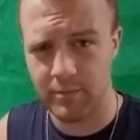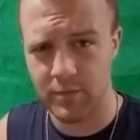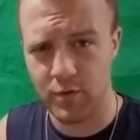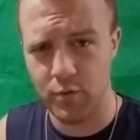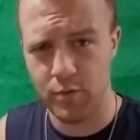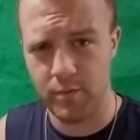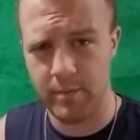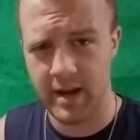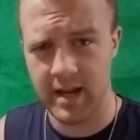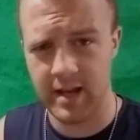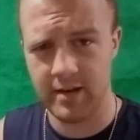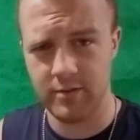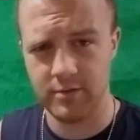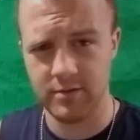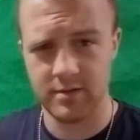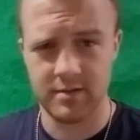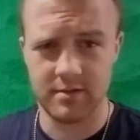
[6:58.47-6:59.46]
the old man
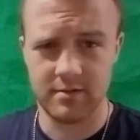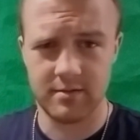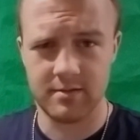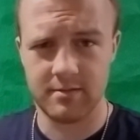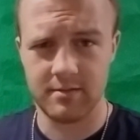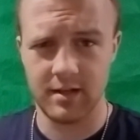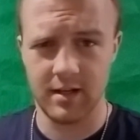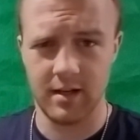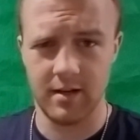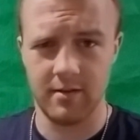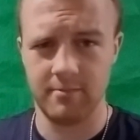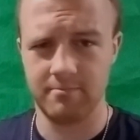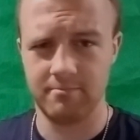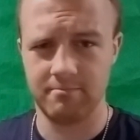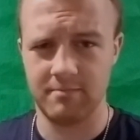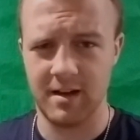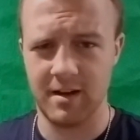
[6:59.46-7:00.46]
who's, you know,
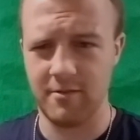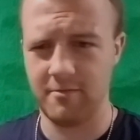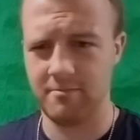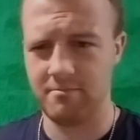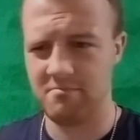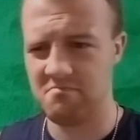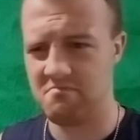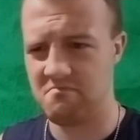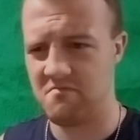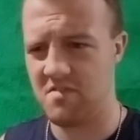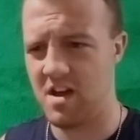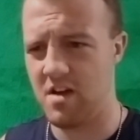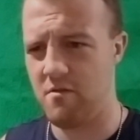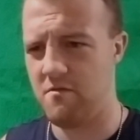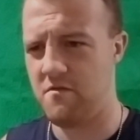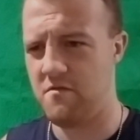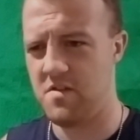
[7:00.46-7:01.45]
I don't